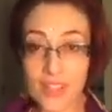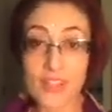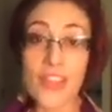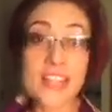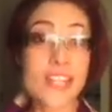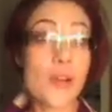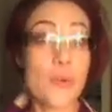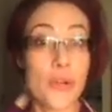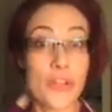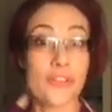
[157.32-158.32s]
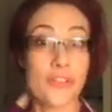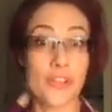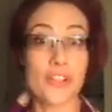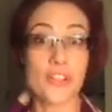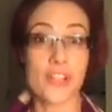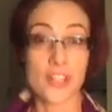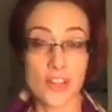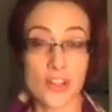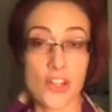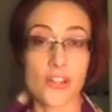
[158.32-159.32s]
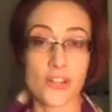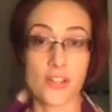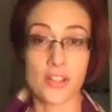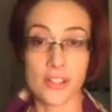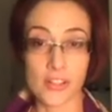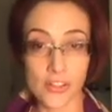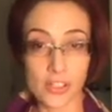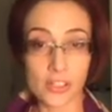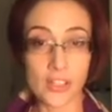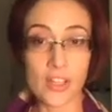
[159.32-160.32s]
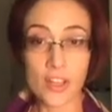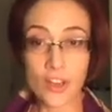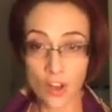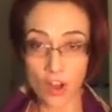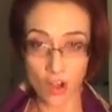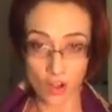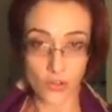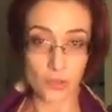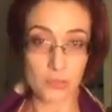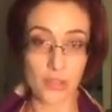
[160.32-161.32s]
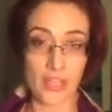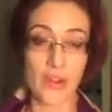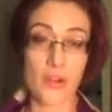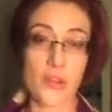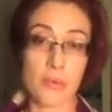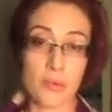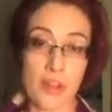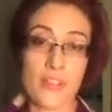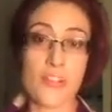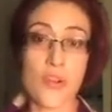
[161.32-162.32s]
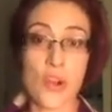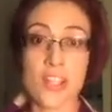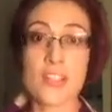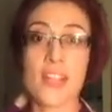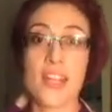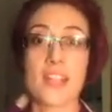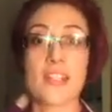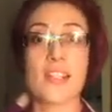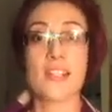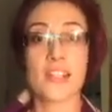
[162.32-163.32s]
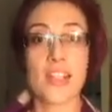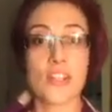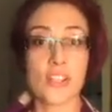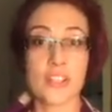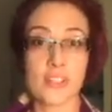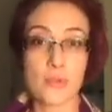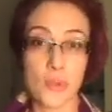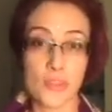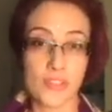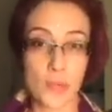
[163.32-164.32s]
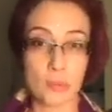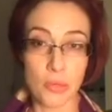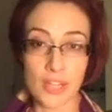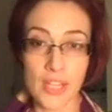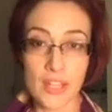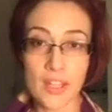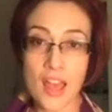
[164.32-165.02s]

So that's how I want you to focus your attention during the session, on your body, on your breath, noticing any sensations that move in your body.